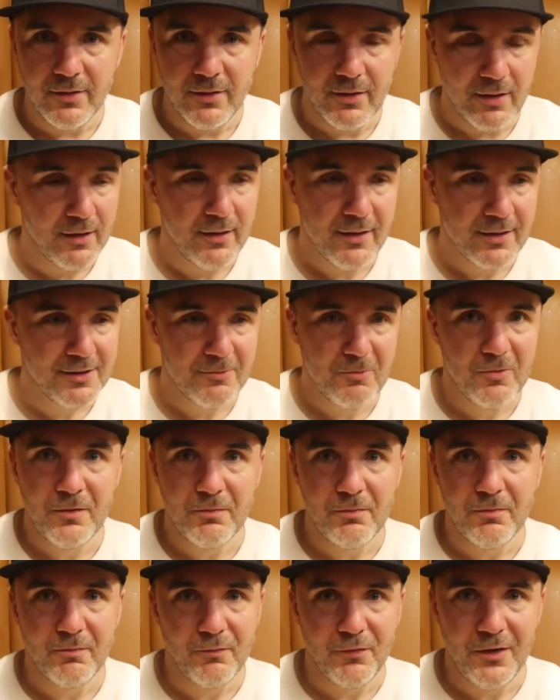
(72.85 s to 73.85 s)
Yeah, that
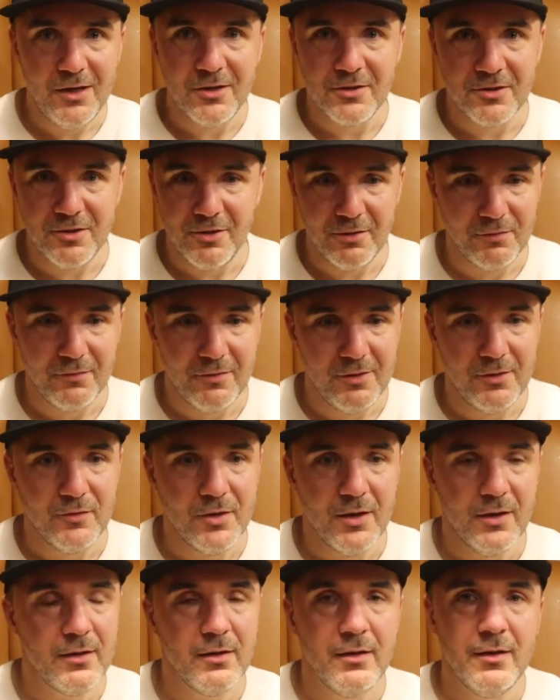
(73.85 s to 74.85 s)
we've finished,
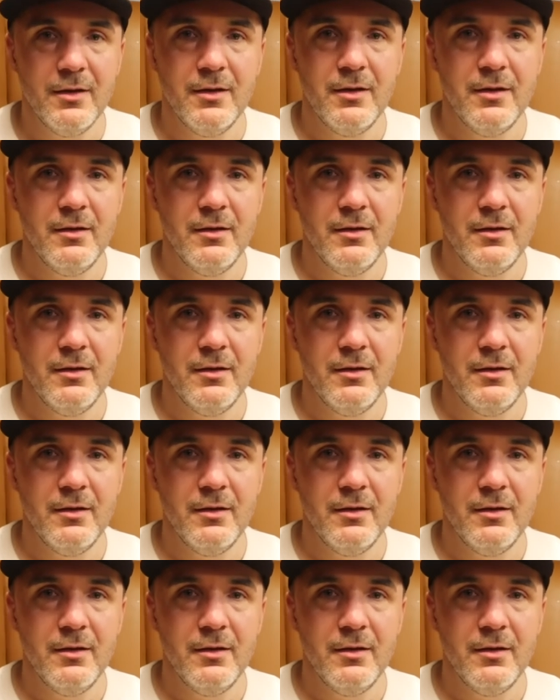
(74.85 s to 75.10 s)
you've done it.